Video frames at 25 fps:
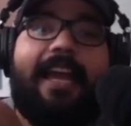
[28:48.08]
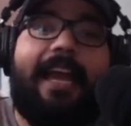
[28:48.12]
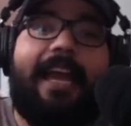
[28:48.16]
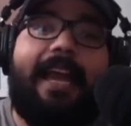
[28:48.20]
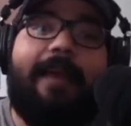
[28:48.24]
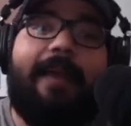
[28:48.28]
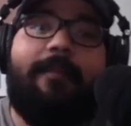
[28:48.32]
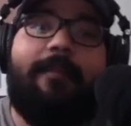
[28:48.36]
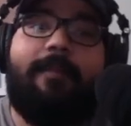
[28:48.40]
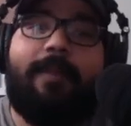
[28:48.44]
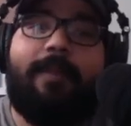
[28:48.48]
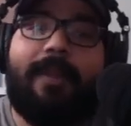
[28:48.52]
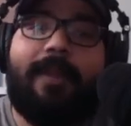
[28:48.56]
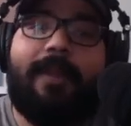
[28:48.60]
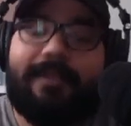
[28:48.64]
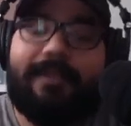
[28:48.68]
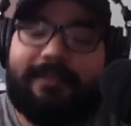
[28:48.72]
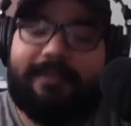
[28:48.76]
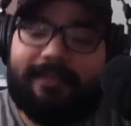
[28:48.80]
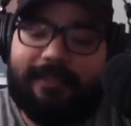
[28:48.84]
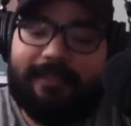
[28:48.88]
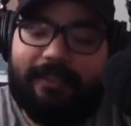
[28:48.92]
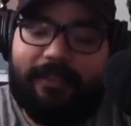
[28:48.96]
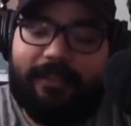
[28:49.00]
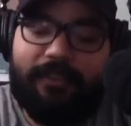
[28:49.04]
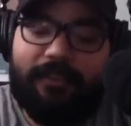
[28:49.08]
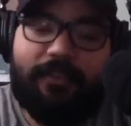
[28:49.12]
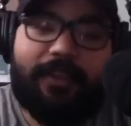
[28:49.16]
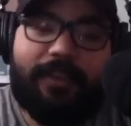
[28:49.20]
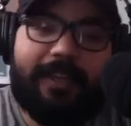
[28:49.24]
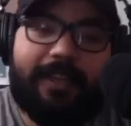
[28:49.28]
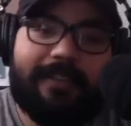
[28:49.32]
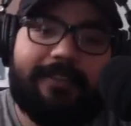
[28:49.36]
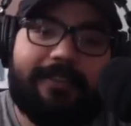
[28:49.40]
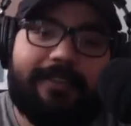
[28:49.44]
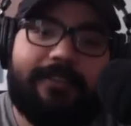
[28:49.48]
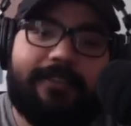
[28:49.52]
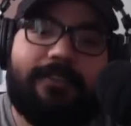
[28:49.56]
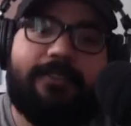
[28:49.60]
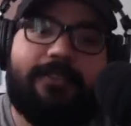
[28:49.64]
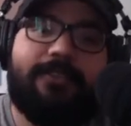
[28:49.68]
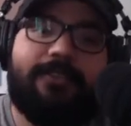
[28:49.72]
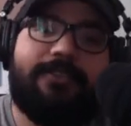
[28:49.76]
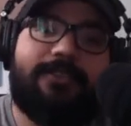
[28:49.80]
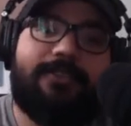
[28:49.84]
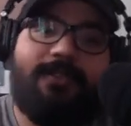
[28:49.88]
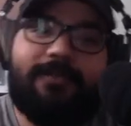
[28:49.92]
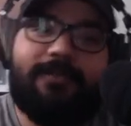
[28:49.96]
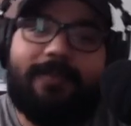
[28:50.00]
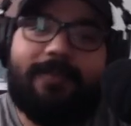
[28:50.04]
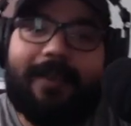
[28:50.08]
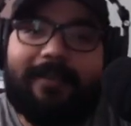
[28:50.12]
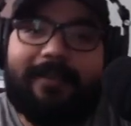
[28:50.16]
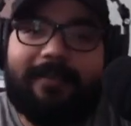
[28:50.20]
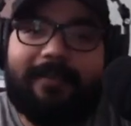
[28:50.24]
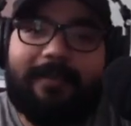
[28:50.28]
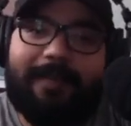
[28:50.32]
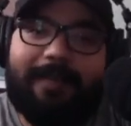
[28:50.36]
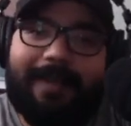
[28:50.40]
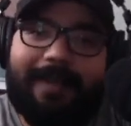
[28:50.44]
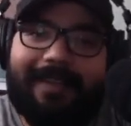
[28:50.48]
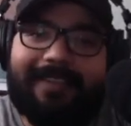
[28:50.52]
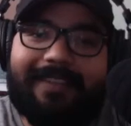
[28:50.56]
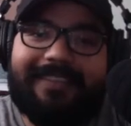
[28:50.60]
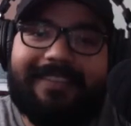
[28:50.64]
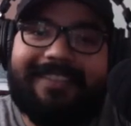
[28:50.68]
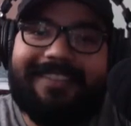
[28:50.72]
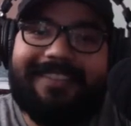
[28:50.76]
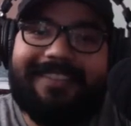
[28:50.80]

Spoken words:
And plus, you get to use your fountain pens.